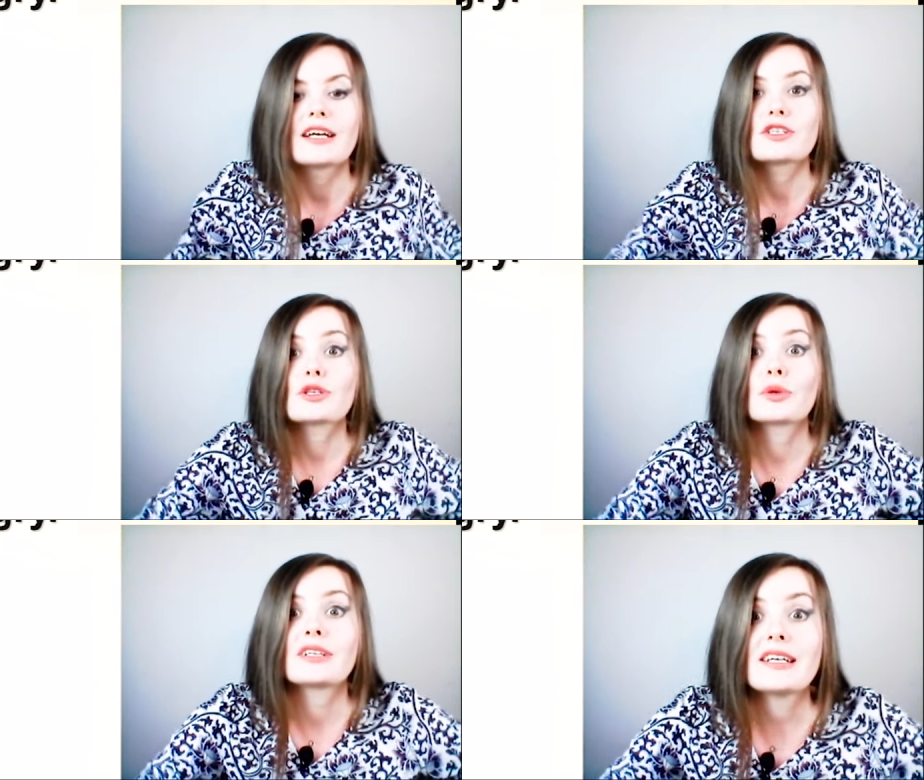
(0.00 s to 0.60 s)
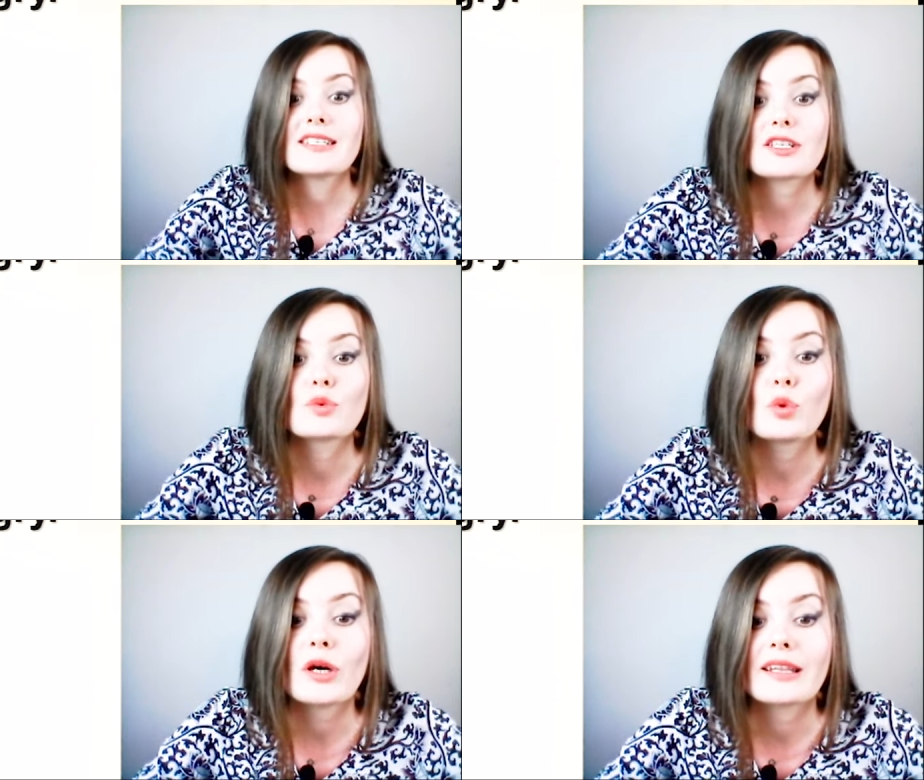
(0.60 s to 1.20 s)
So this is
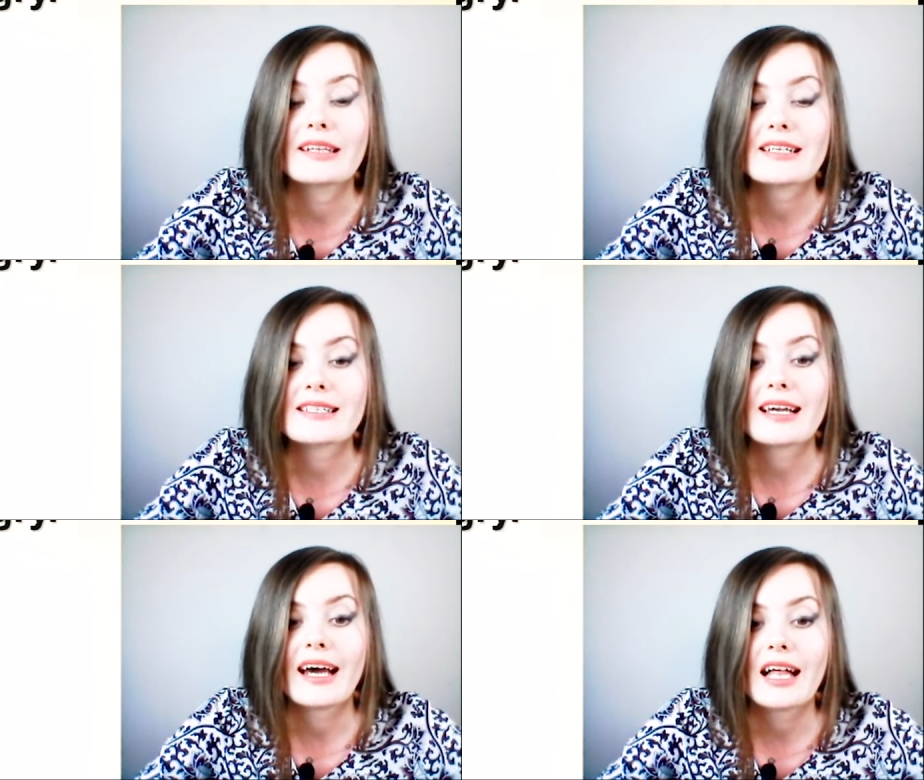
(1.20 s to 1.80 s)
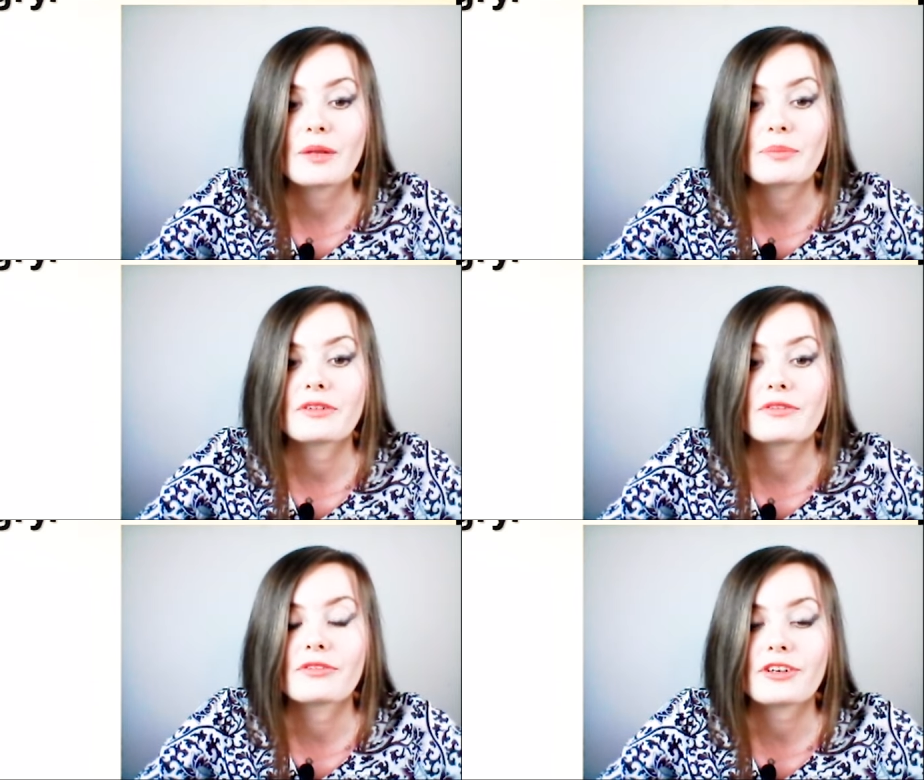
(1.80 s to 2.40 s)
what this
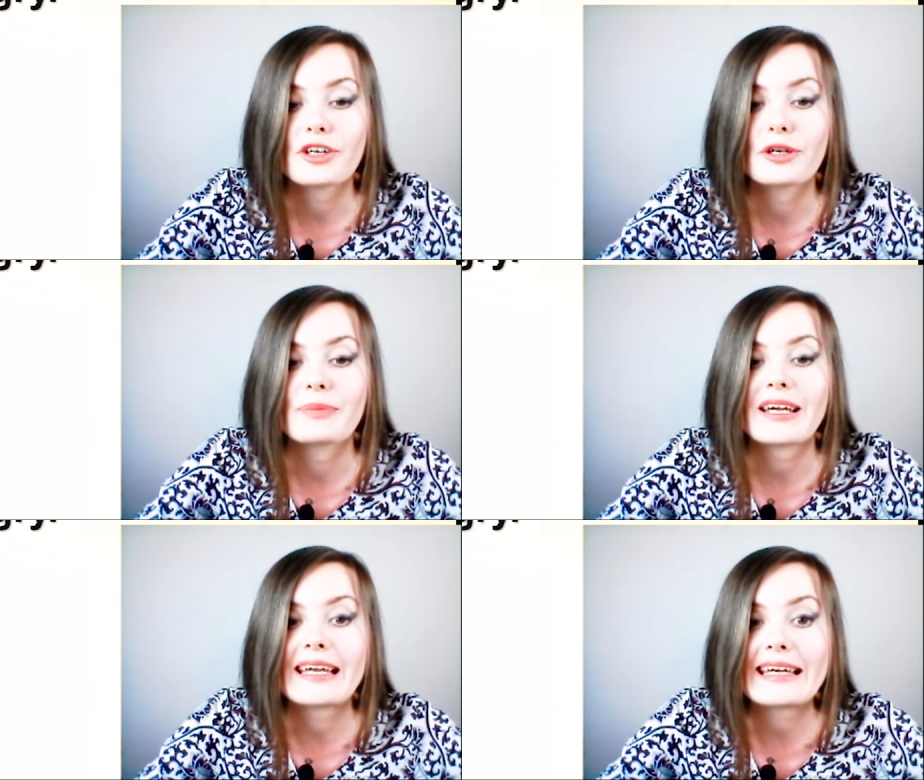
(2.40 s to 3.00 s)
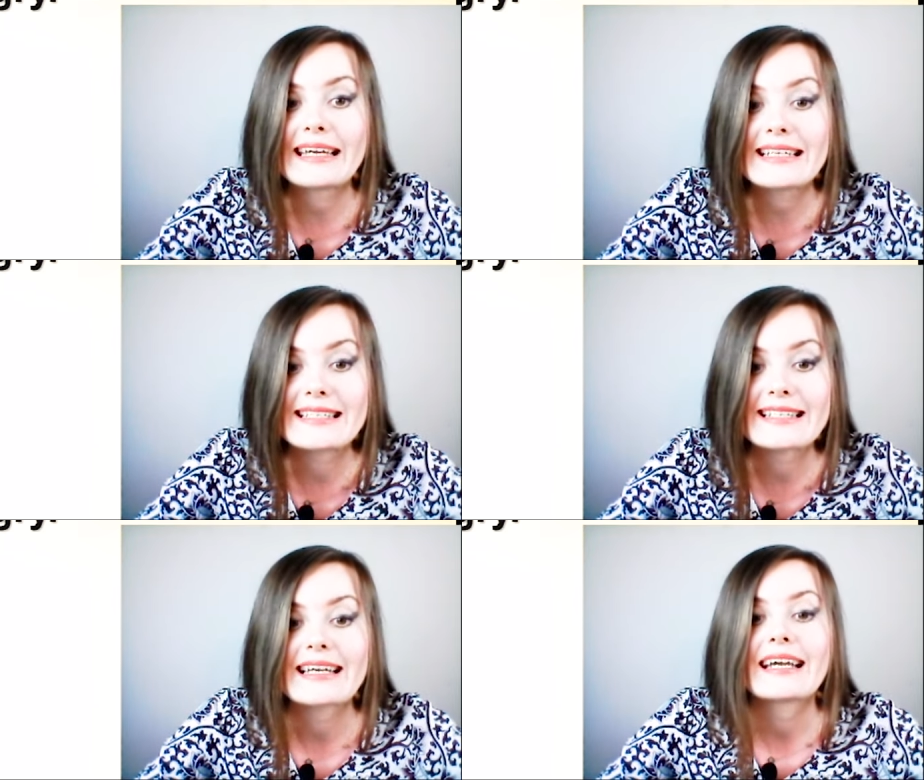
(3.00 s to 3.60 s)
helping verb
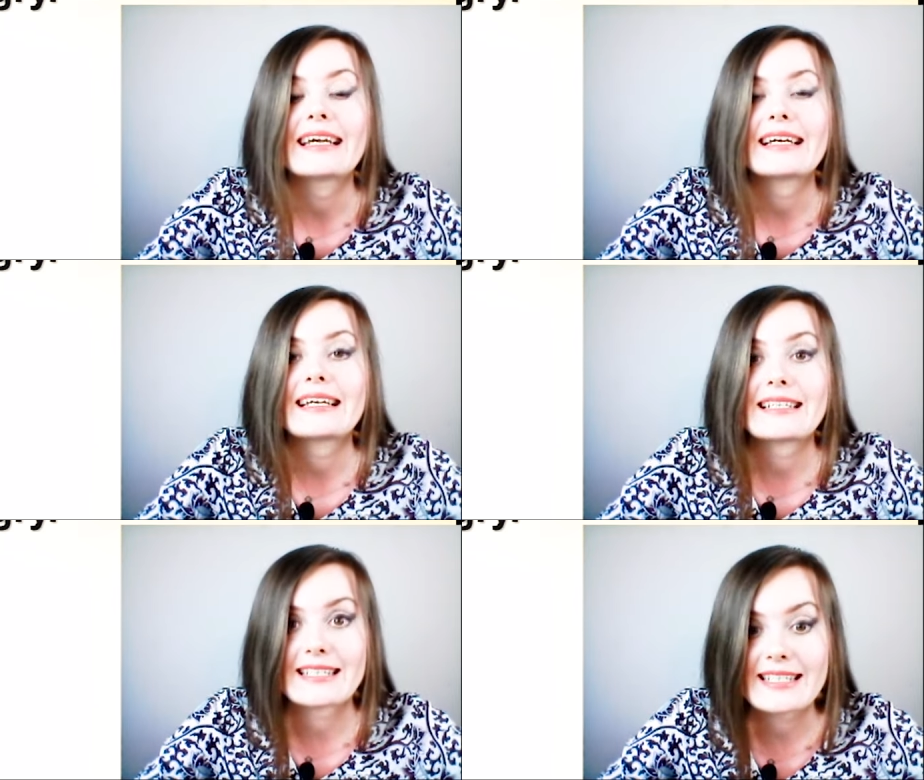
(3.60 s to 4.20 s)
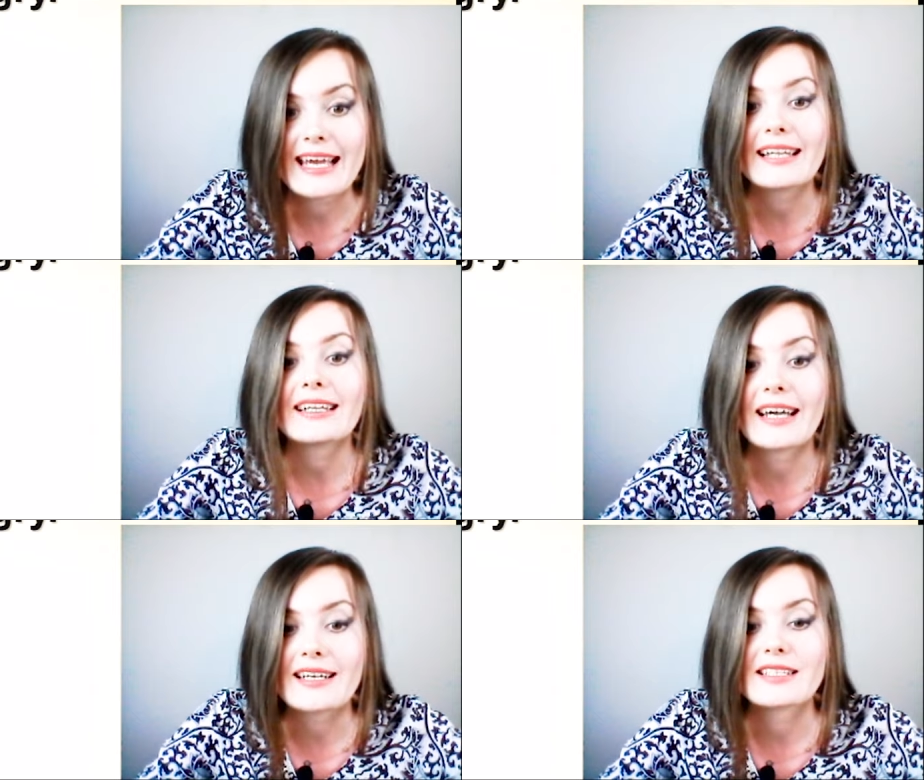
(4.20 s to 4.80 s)
is
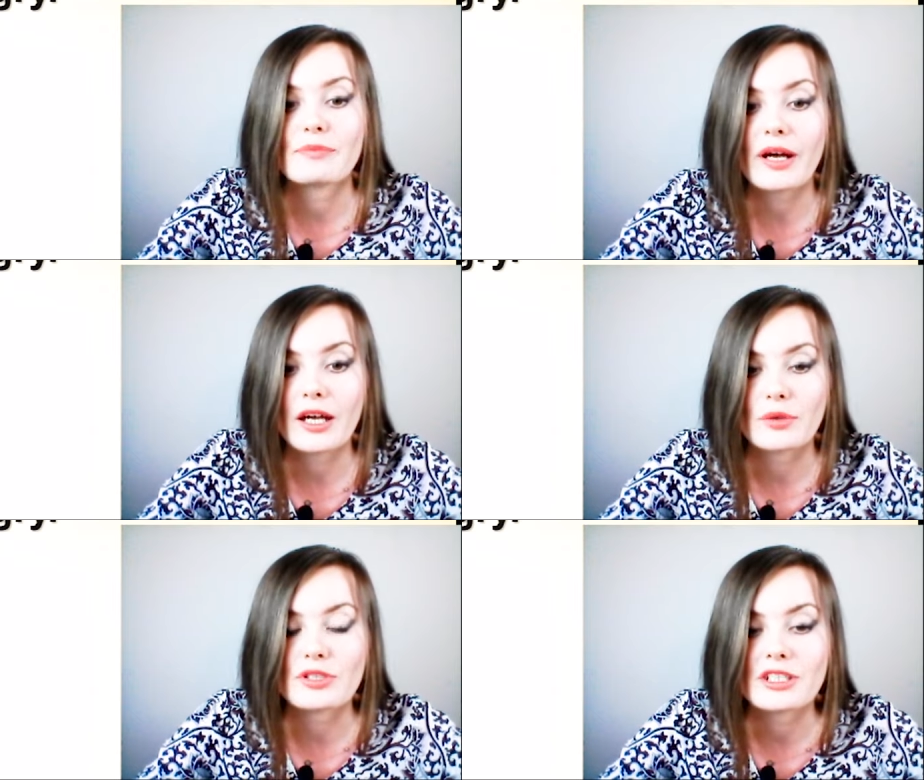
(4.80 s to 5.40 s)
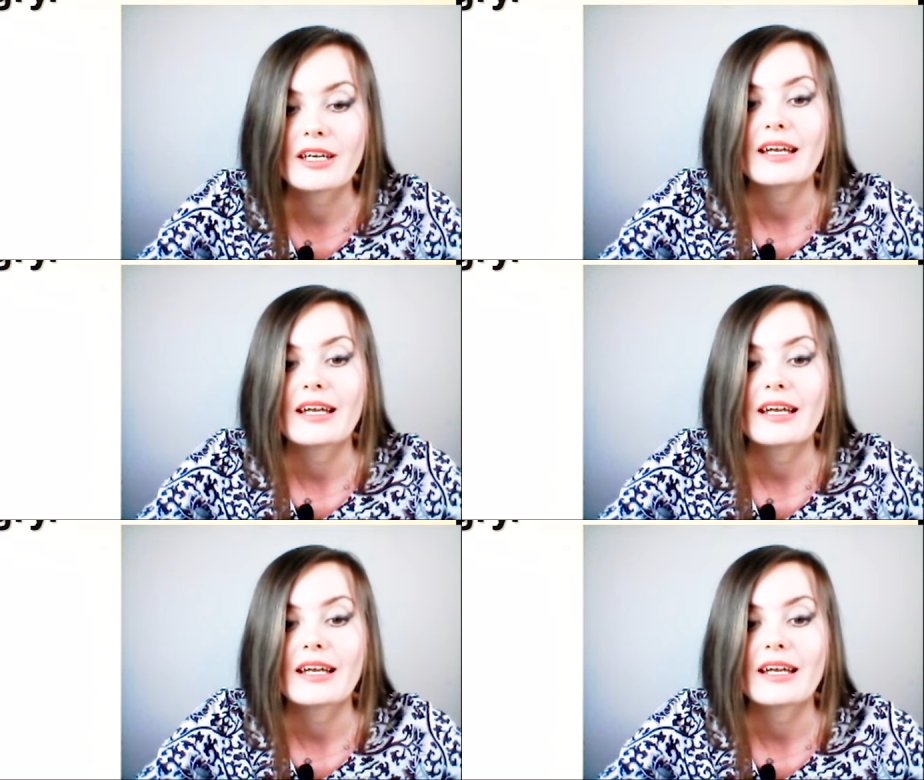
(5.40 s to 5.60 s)
telling us about.